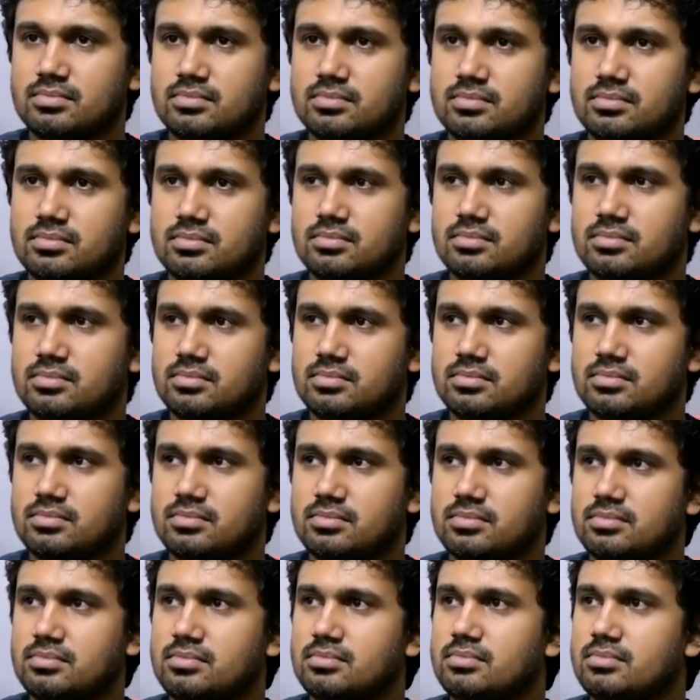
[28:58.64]

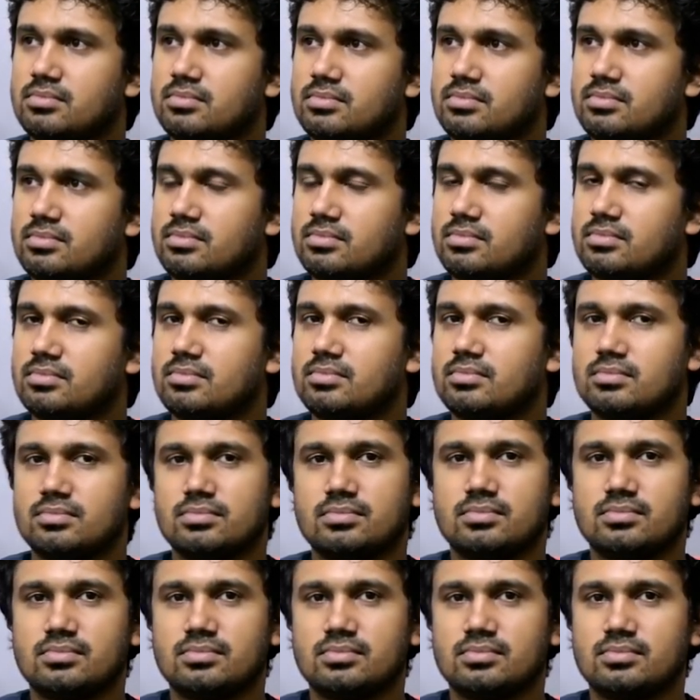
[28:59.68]

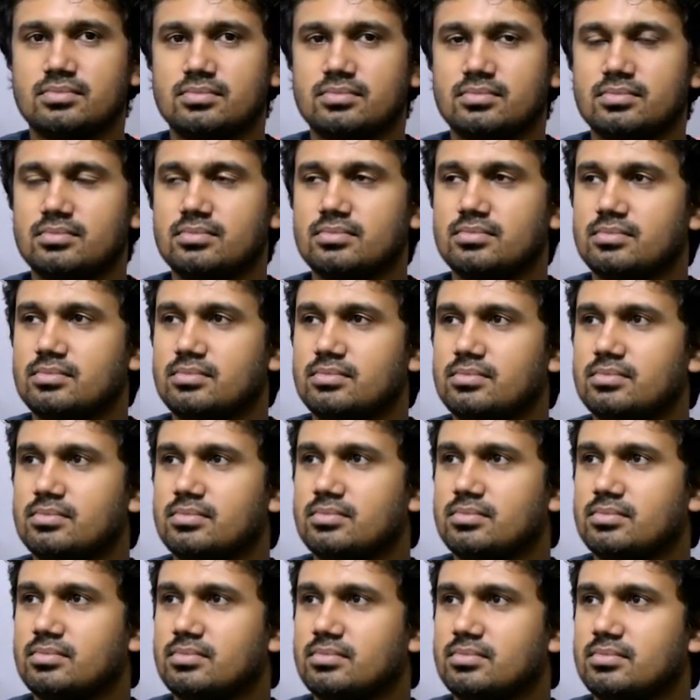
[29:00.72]

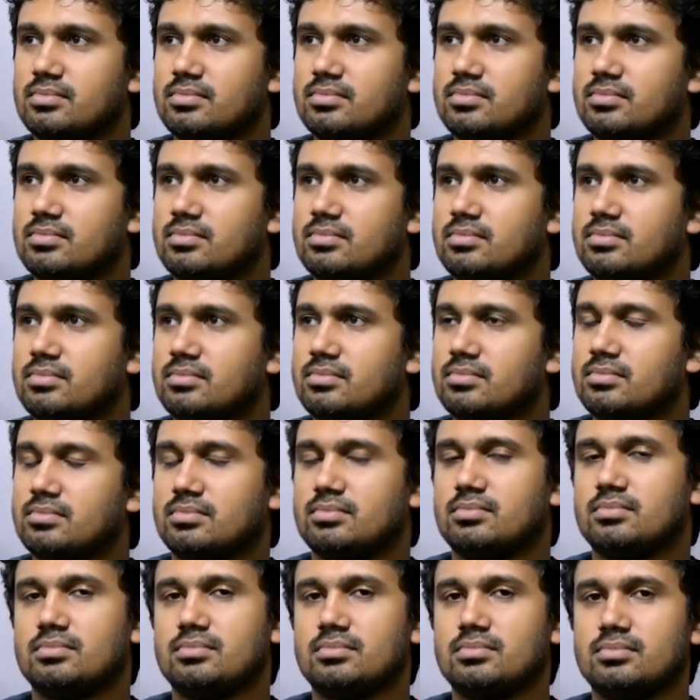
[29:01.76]

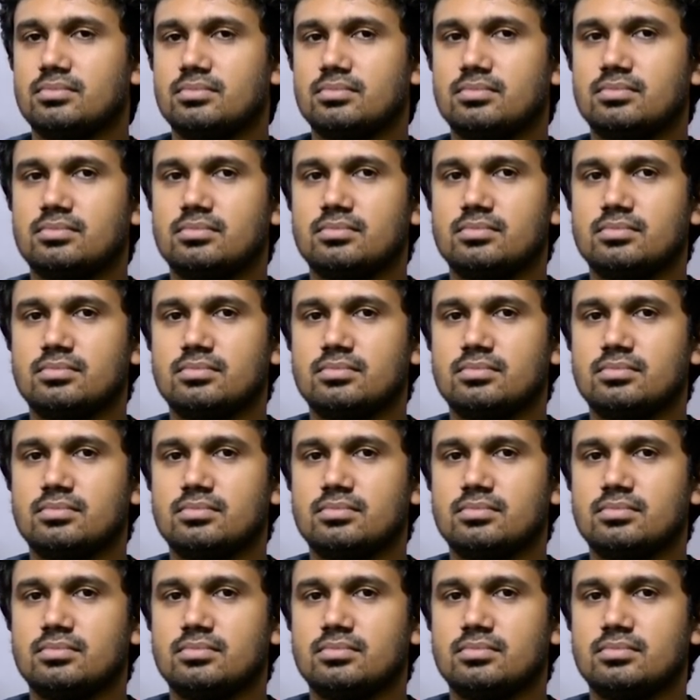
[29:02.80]
This person isn't speaking.